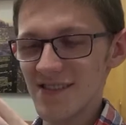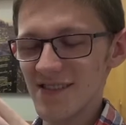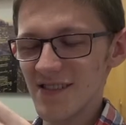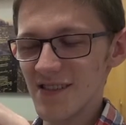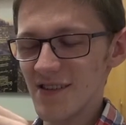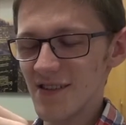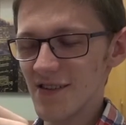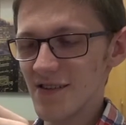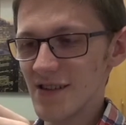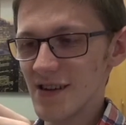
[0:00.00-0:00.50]

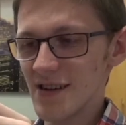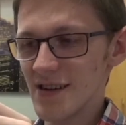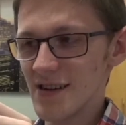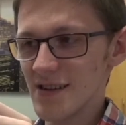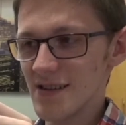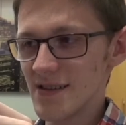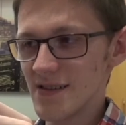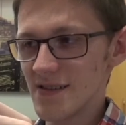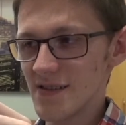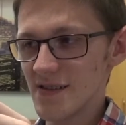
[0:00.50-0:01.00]
So
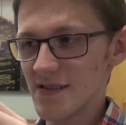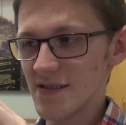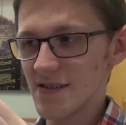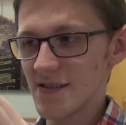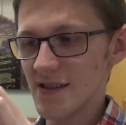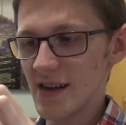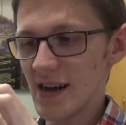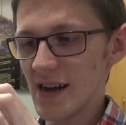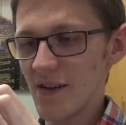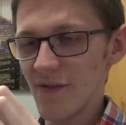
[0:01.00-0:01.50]
this is
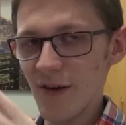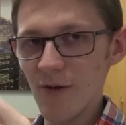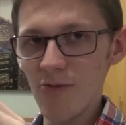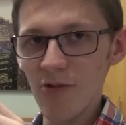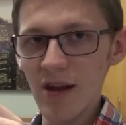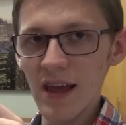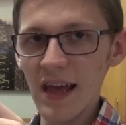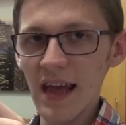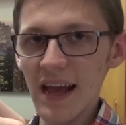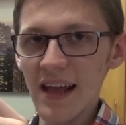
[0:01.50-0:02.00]
the
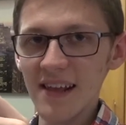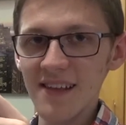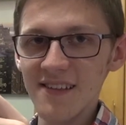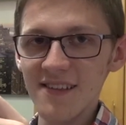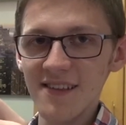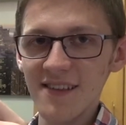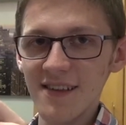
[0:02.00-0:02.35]
iPhone X.